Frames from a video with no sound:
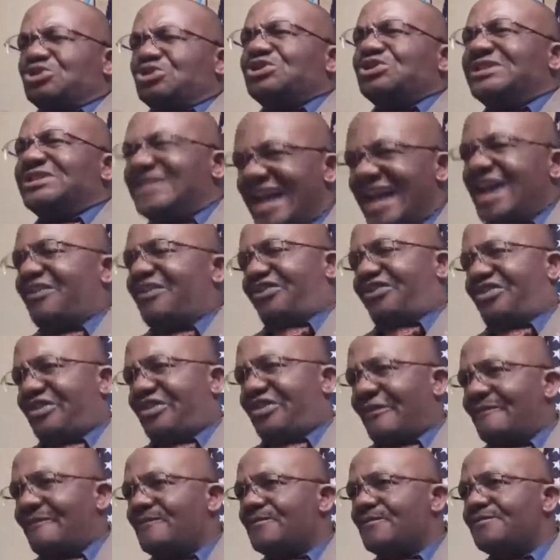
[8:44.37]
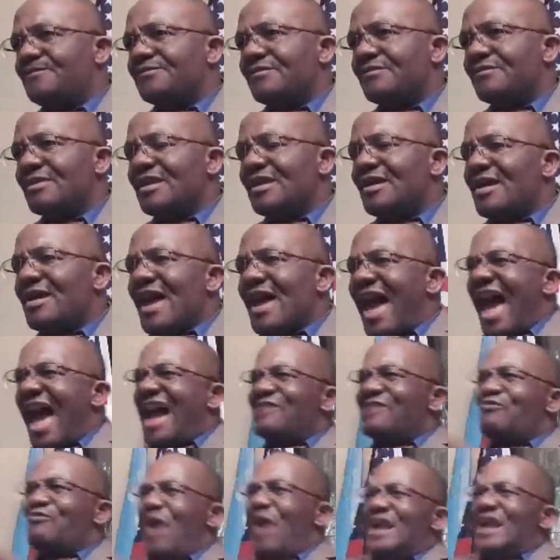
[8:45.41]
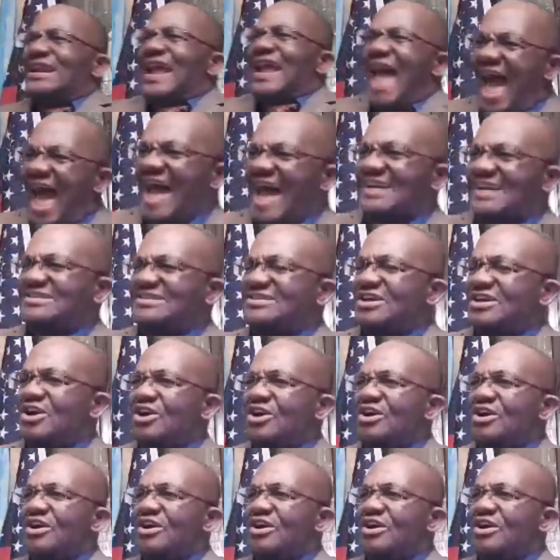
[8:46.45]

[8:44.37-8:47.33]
to death. And one asks,